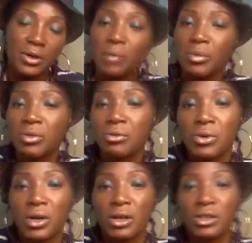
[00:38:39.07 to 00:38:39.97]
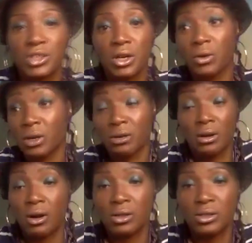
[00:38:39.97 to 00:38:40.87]
come through on our show and
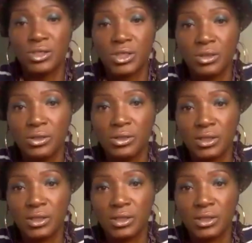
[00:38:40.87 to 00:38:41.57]
all the shows,